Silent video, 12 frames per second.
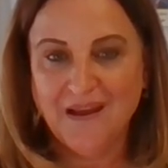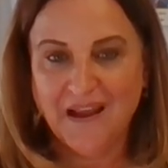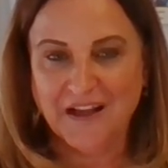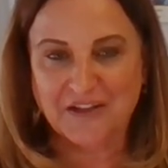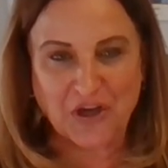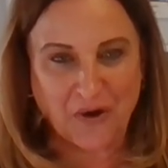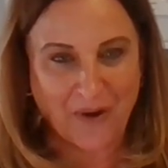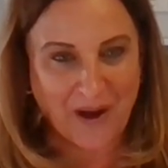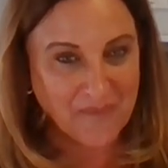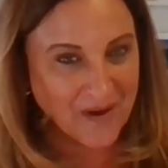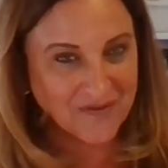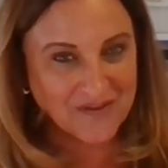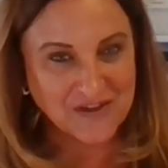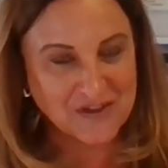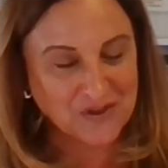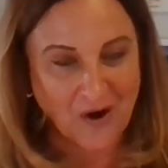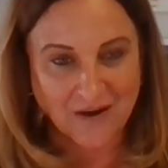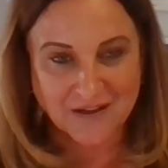It's a great month to
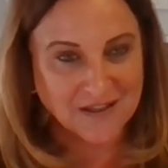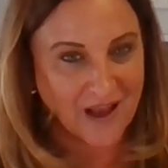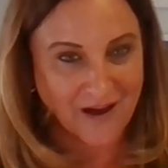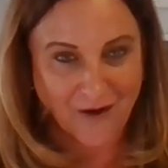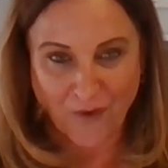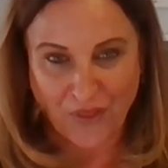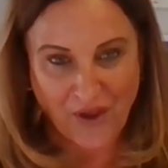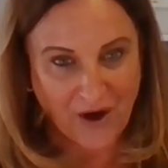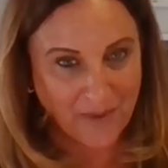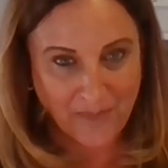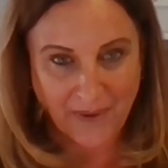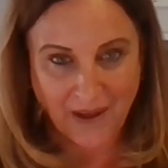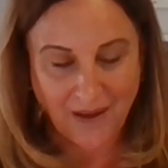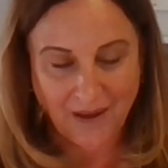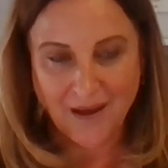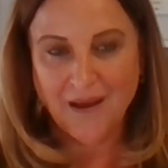start psychotherapy.